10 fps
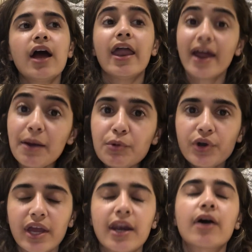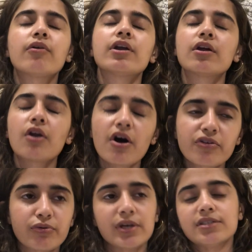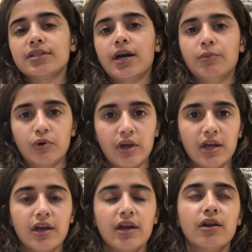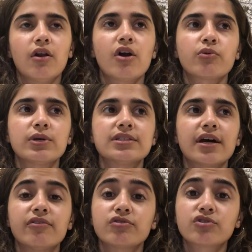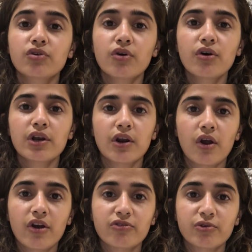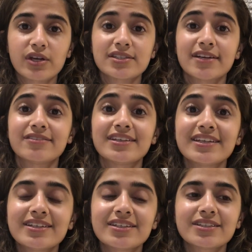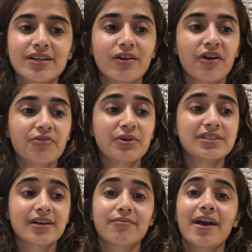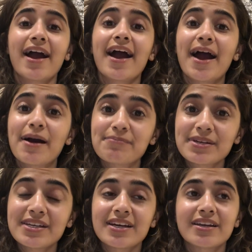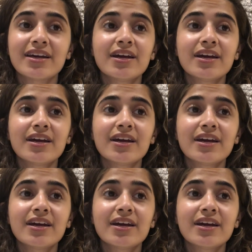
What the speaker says: And I am okay now. In a lot of ways, I'm okay. In a lot of ways, I've grown. In a lot of ways, I've healed. In a lot of ways, I'm happy.